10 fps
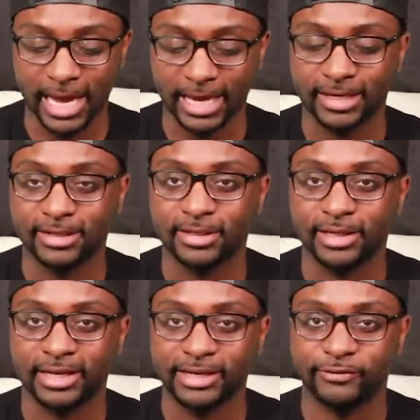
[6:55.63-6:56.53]

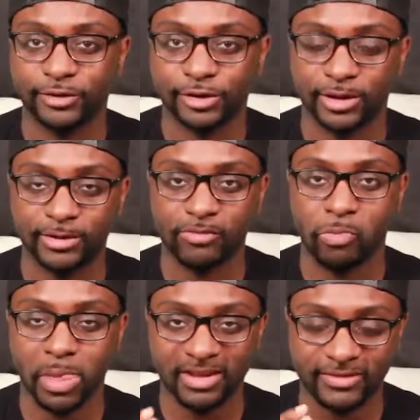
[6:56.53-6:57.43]
And if
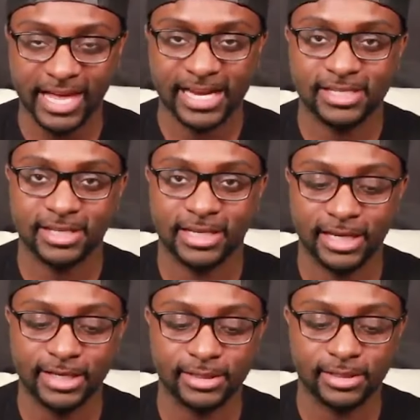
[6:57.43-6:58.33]
so, if that's the
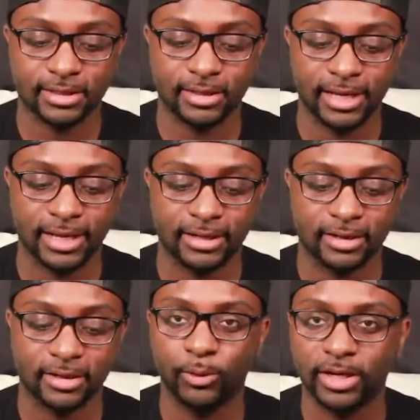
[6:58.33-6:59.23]
case,
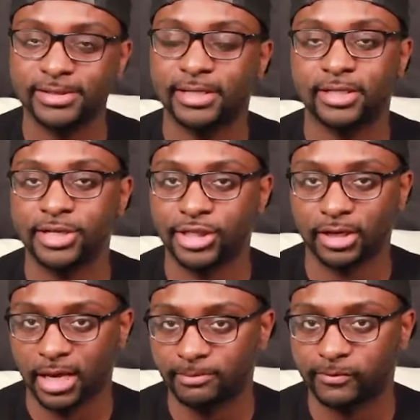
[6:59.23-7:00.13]
then where does the
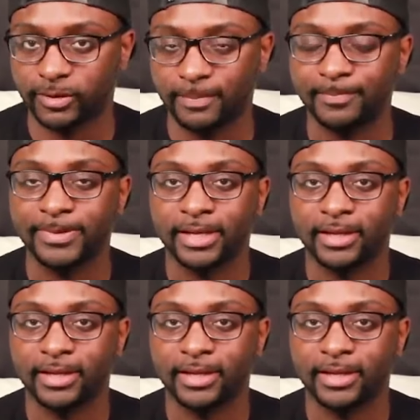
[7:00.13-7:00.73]
teaching come from